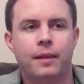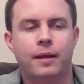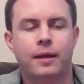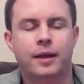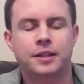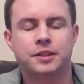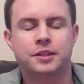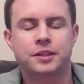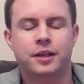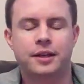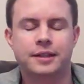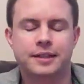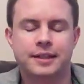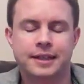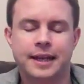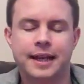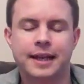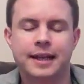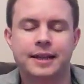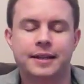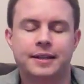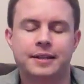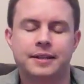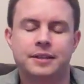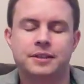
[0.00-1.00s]
I started to
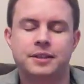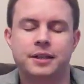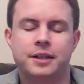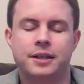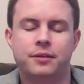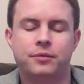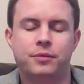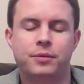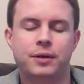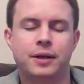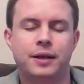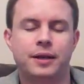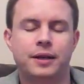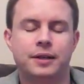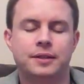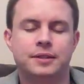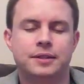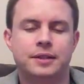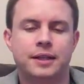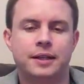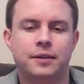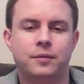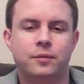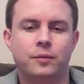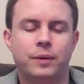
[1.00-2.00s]
get it and suddenly
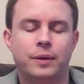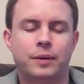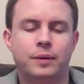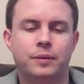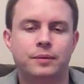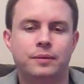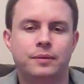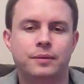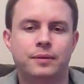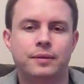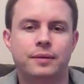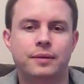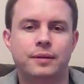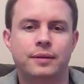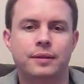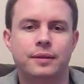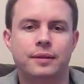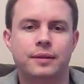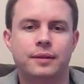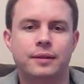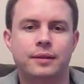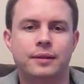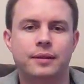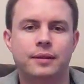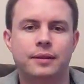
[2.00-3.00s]
realised that, well,
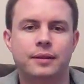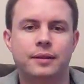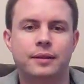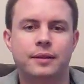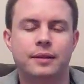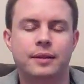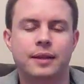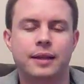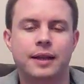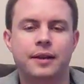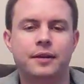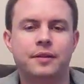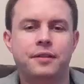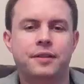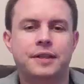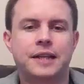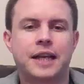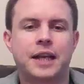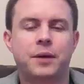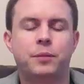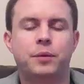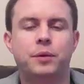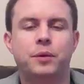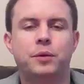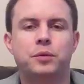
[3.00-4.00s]
at the end of the
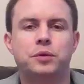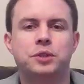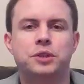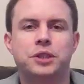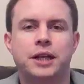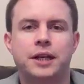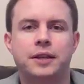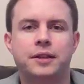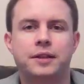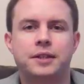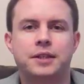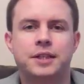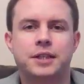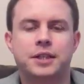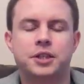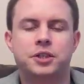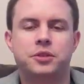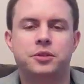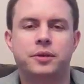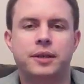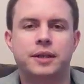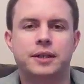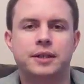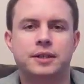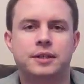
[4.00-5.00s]
day we all share this
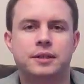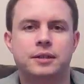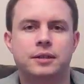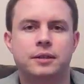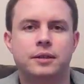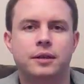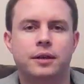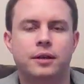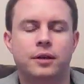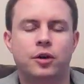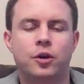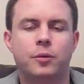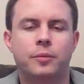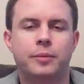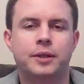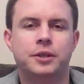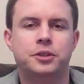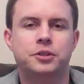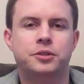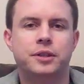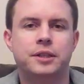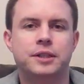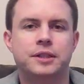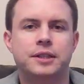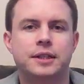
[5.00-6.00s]
interest, common
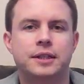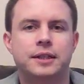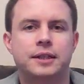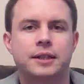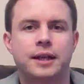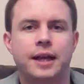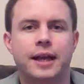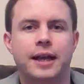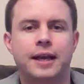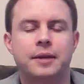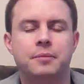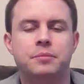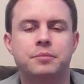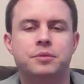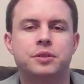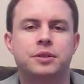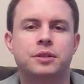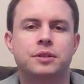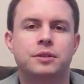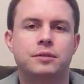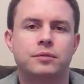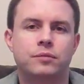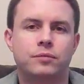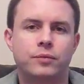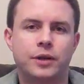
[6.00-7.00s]
interest in games
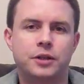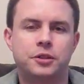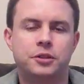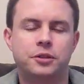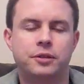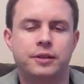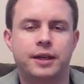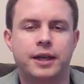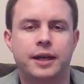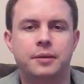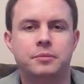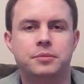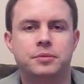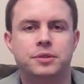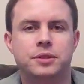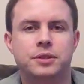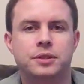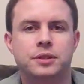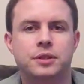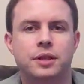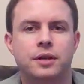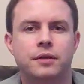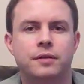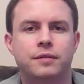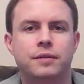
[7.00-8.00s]
and retro games and
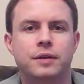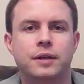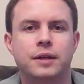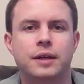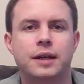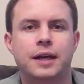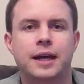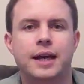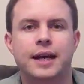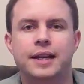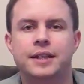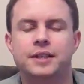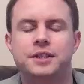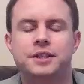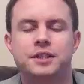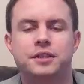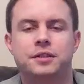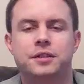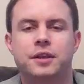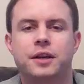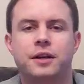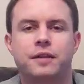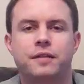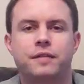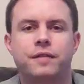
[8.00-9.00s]
stuff, and it's
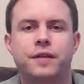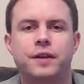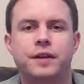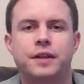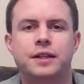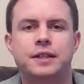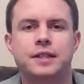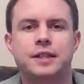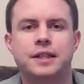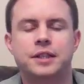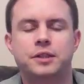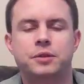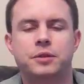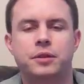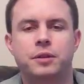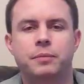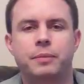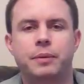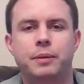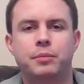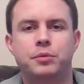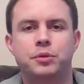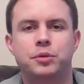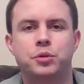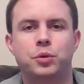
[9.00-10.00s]
just kind of fun listening to other
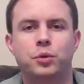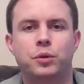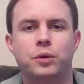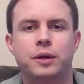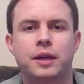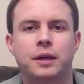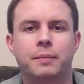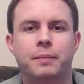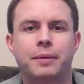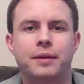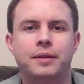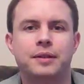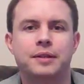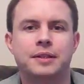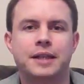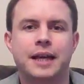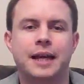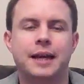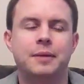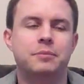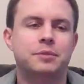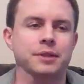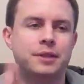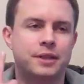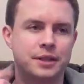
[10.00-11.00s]
people talking about these
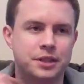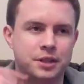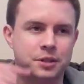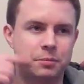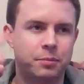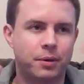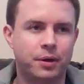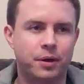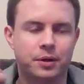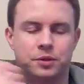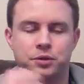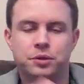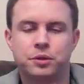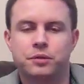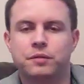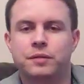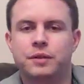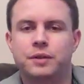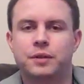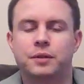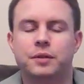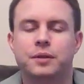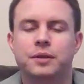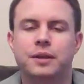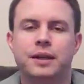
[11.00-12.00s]
games, and it sparks off
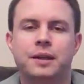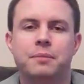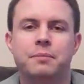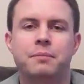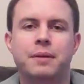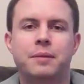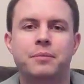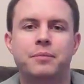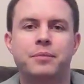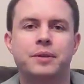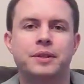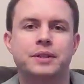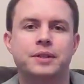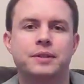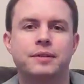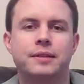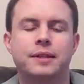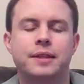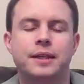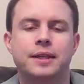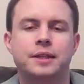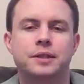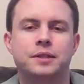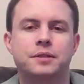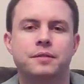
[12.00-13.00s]
little kind of memories and
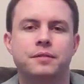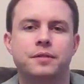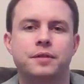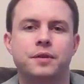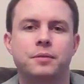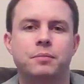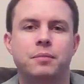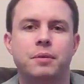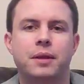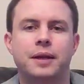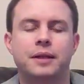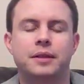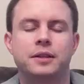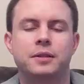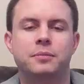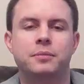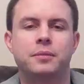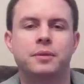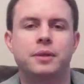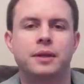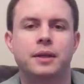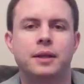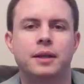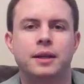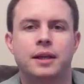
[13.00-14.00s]
things of you playing them
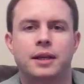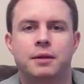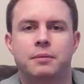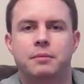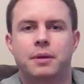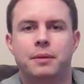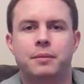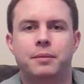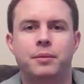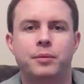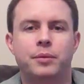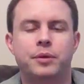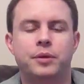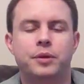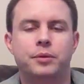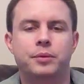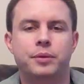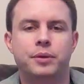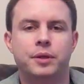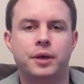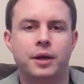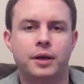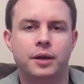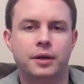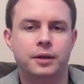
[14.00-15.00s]
maybe when you were
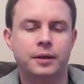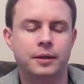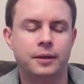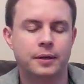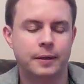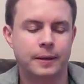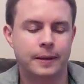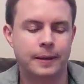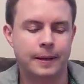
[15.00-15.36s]
younger.